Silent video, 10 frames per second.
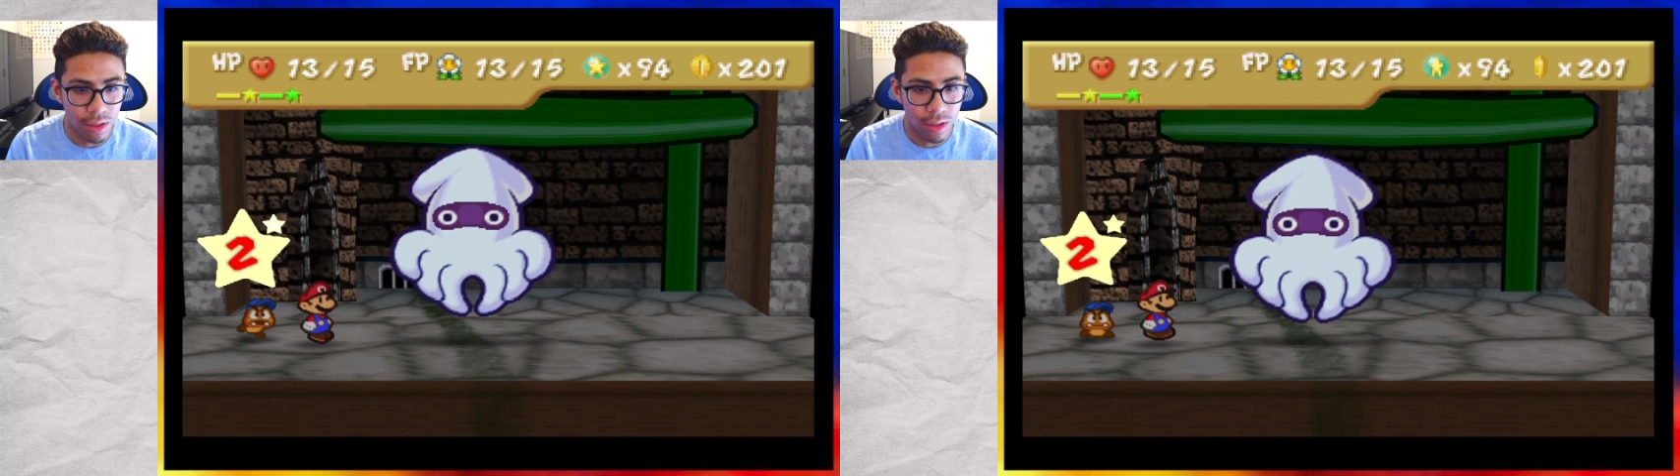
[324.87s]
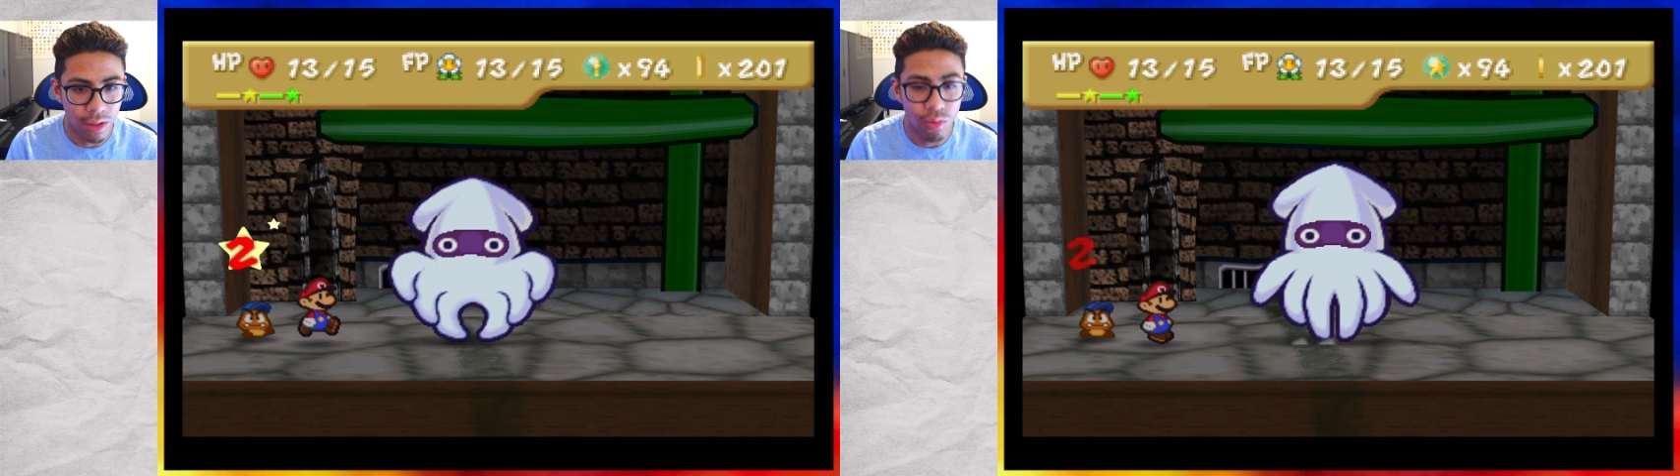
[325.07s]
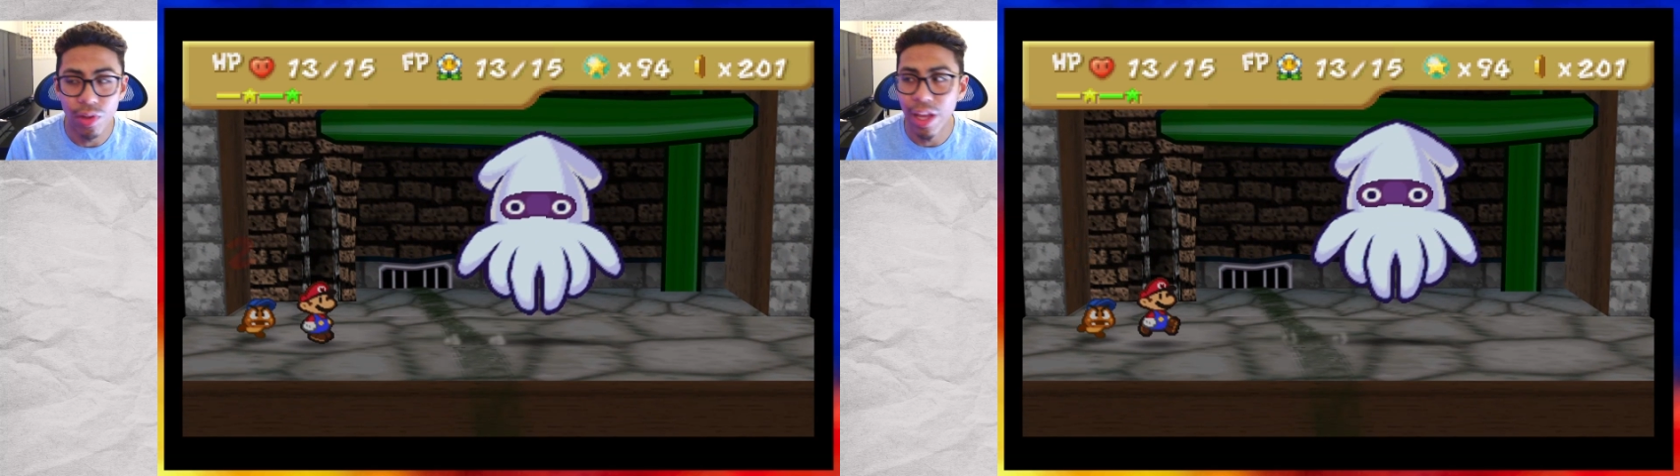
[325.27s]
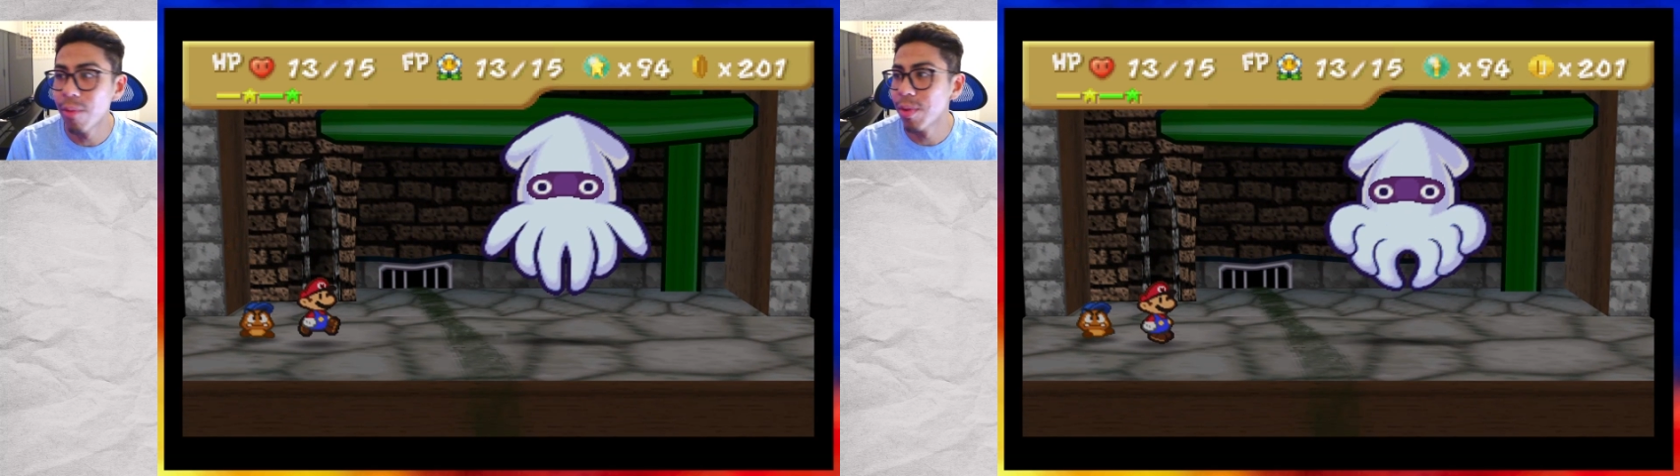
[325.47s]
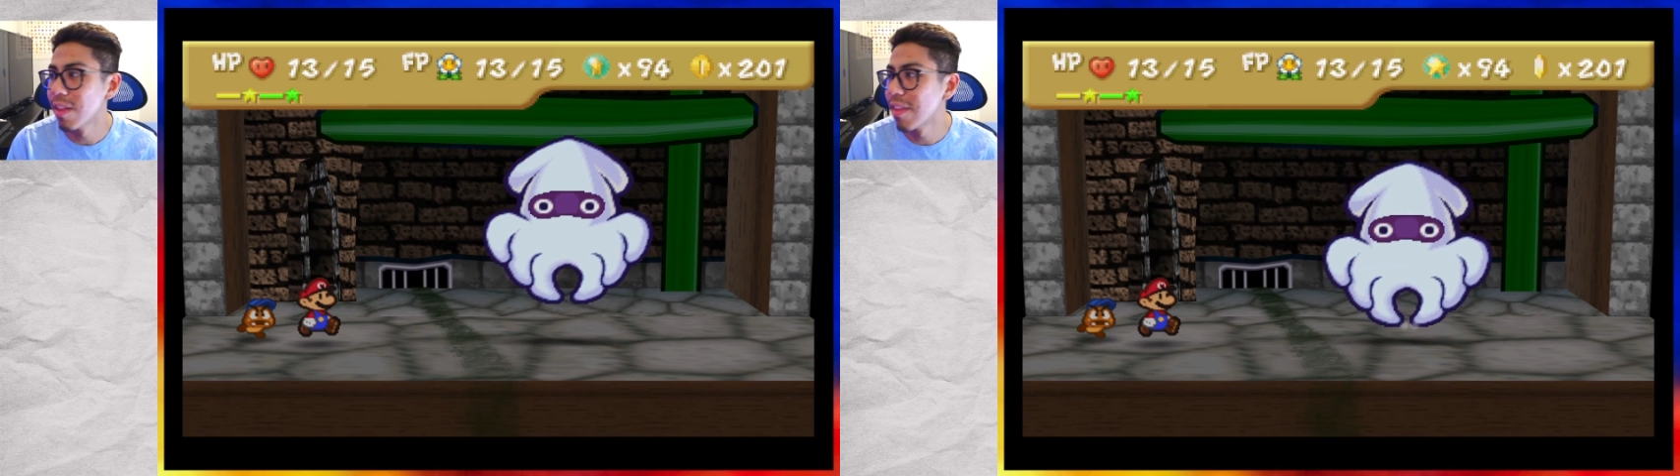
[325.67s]
Ooh, yeah,
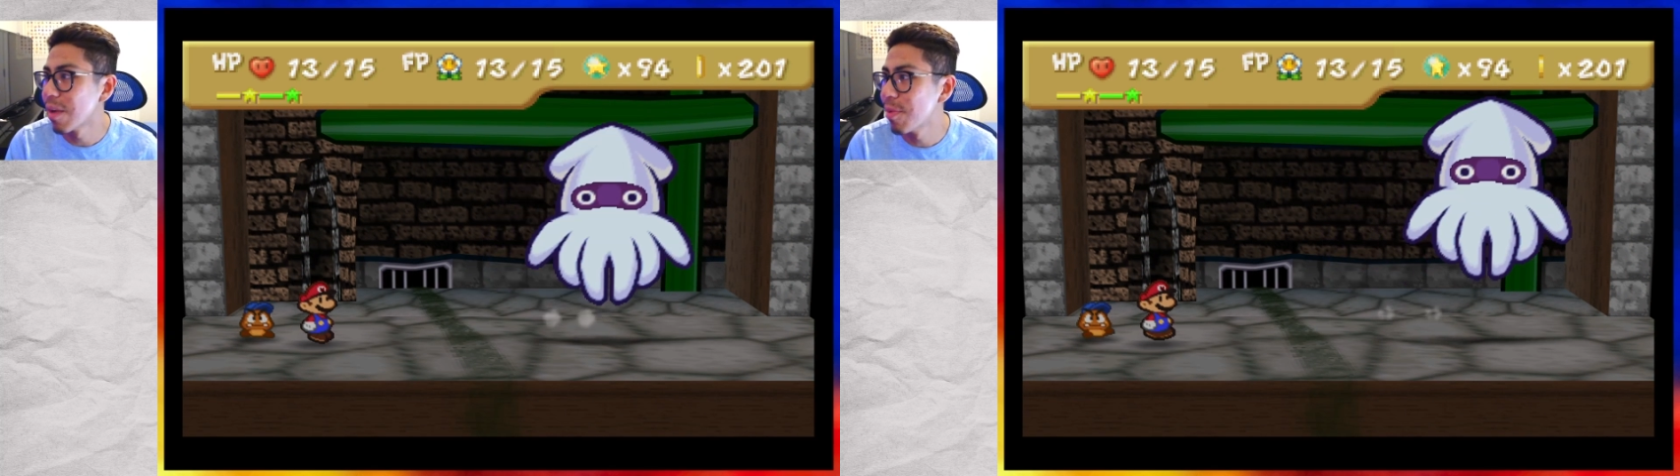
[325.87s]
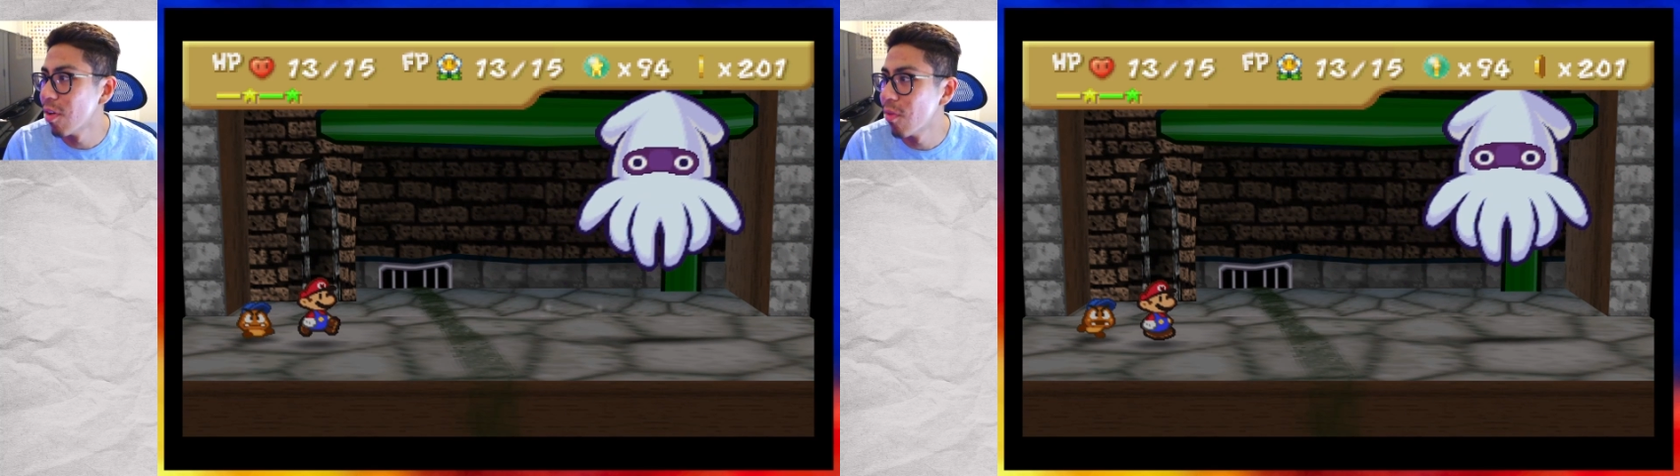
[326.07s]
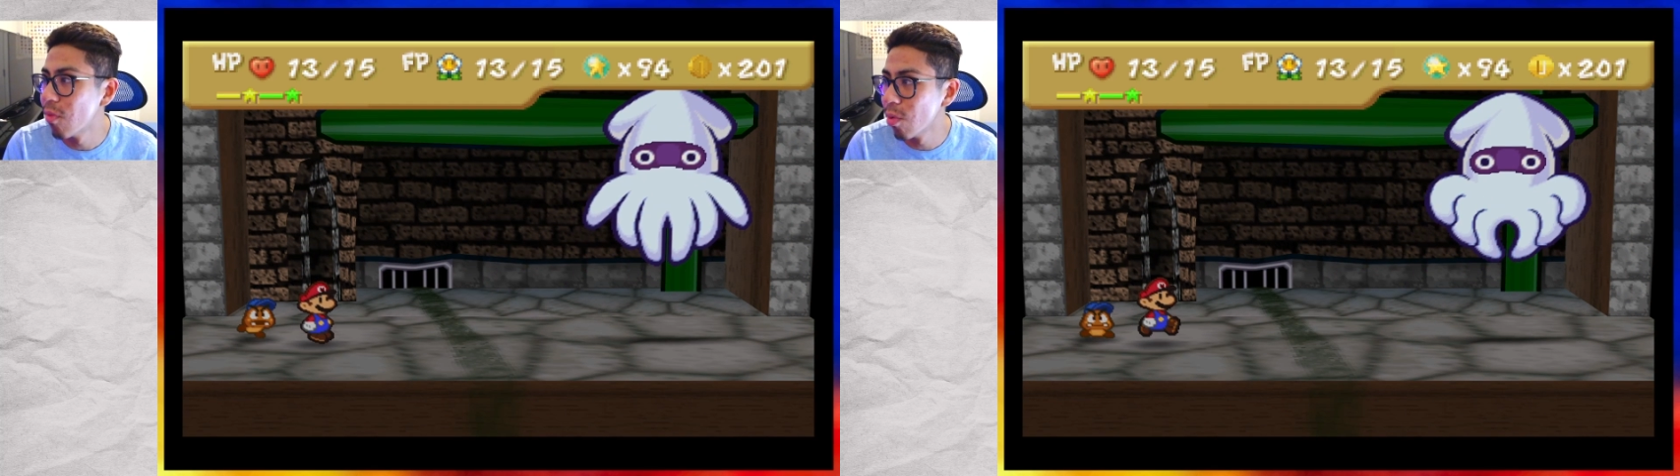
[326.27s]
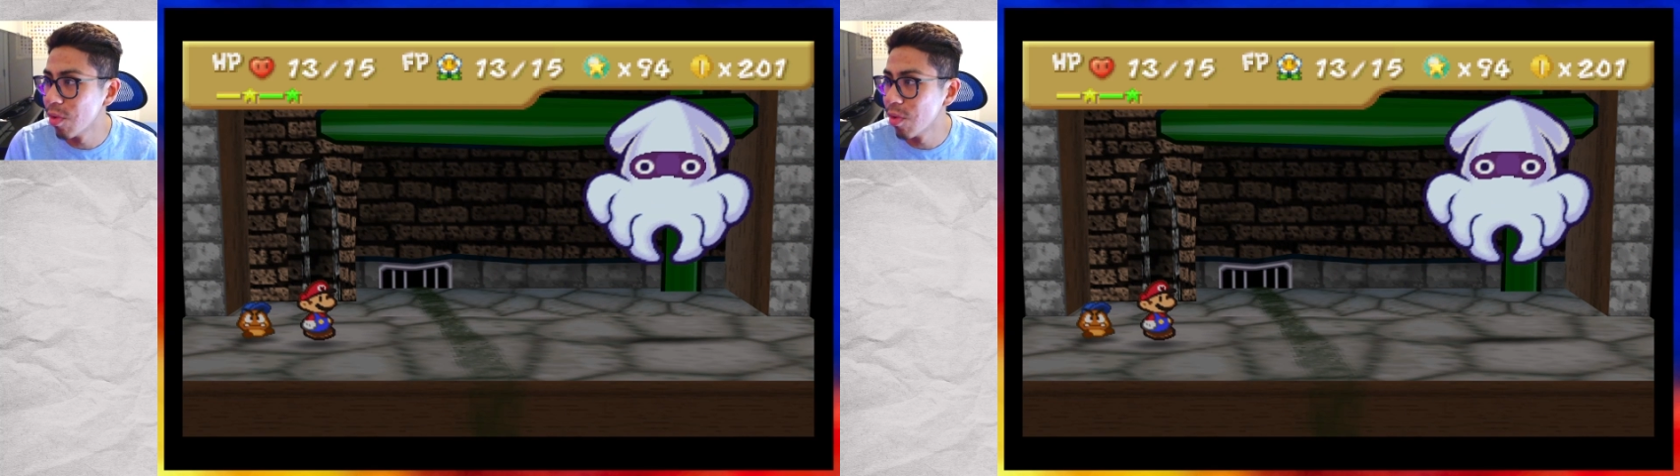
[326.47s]
with attack power 4,